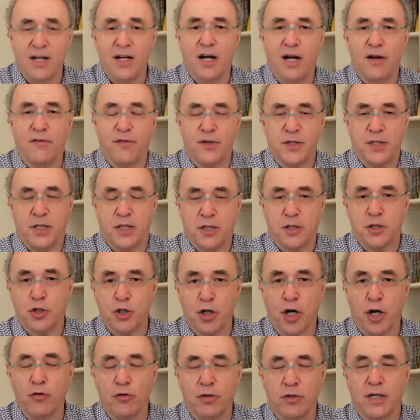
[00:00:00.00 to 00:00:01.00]
a physics
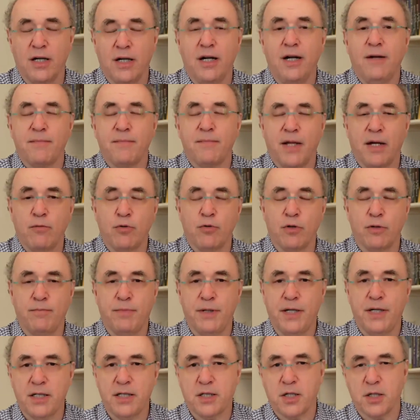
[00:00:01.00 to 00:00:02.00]
joke, it would
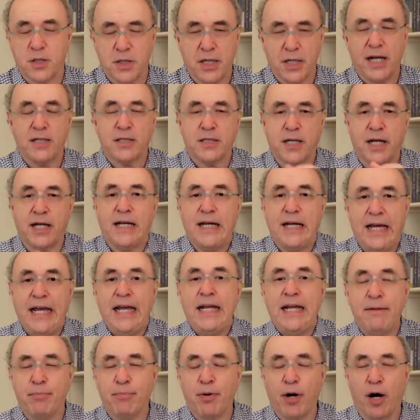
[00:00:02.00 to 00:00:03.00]
be to say it's like a
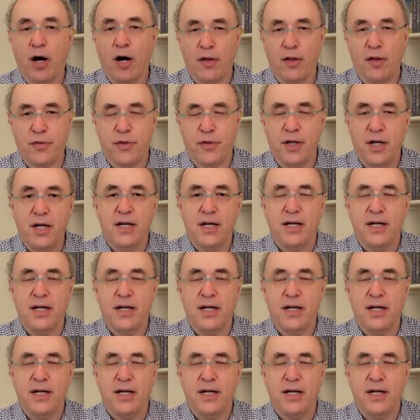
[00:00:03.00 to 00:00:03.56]
heat bath.